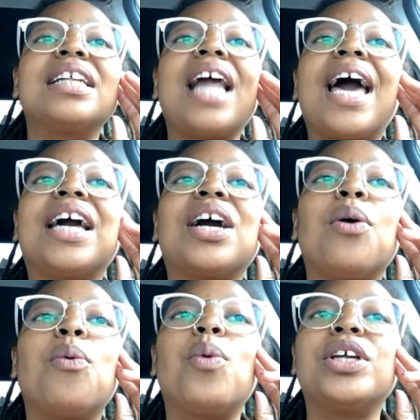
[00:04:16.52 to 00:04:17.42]
Like,
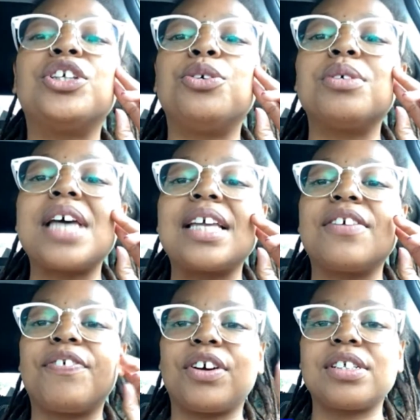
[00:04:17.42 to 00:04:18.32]
when you take
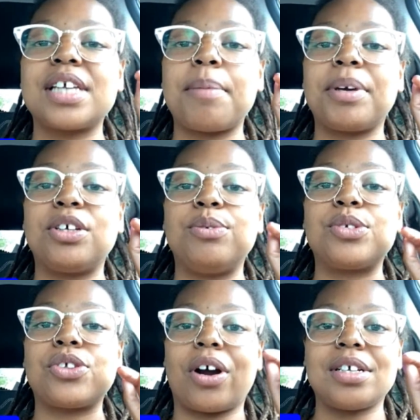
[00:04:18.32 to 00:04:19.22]
the first step and
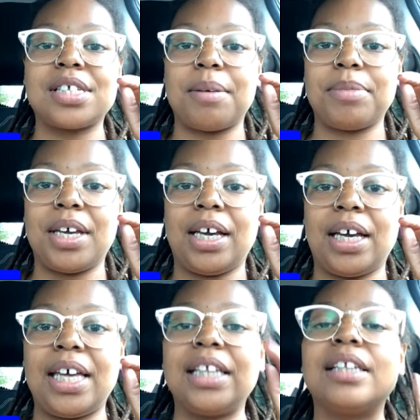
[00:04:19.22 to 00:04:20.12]
you start
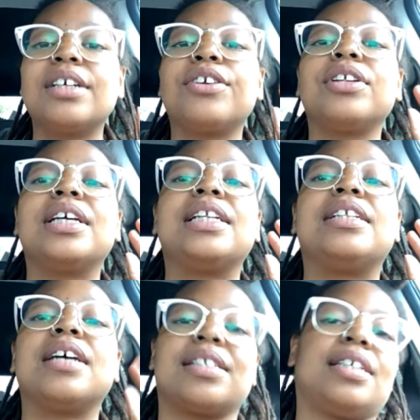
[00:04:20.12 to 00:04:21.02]
something, it literally
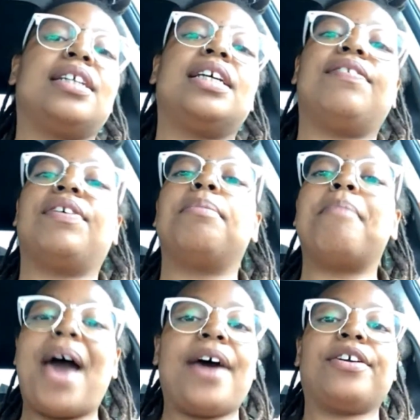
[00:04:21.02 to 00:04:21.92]
doesn't
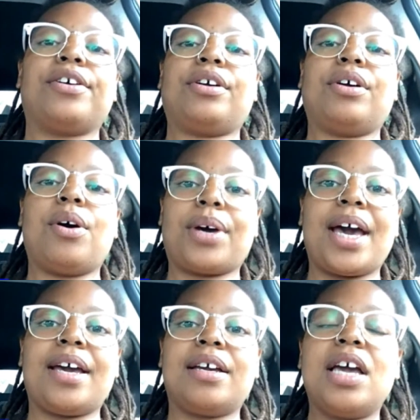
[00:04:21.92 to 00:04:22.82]
even matter.
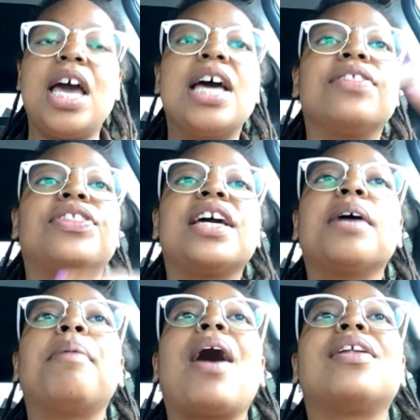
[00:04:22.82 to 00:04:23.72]
Okay? Think
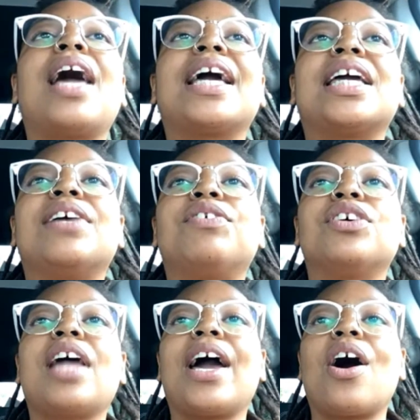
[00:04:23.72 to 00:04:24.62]
about, like, if
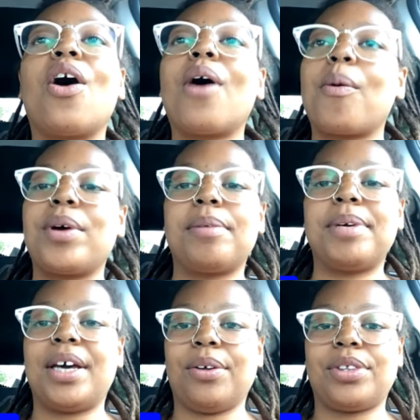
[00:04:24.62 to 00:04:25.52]
you're like, oh, I want to
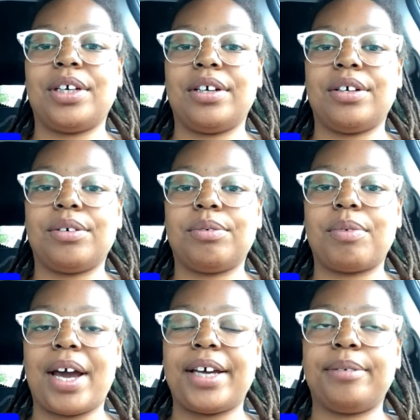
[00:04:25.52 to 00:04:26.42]
be healthier,
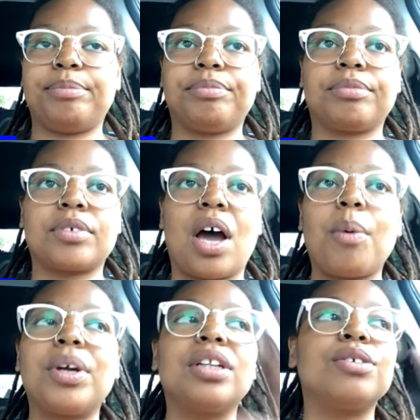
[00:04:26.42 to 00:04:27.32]
right?
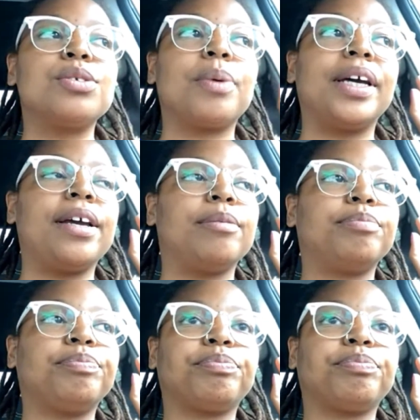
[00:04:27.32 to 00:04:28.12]
I want to lose weight.